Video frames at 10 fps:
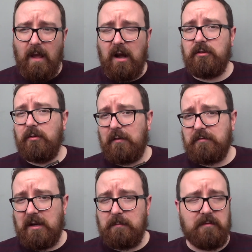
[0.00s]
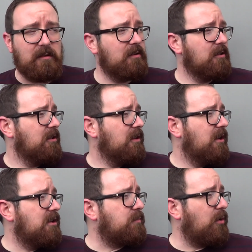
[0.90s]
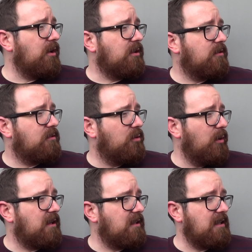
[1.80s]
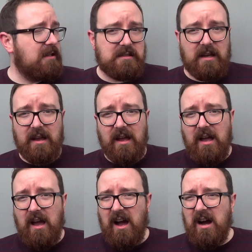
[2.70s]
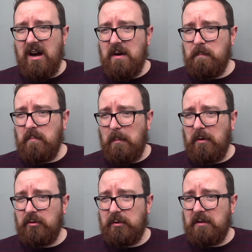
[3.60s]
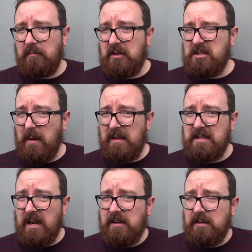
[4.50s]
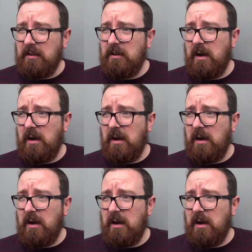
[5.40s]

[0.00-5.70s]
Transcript: I do have time for. It's pretty quick and easy. Um, I'm not doing anything spectacular.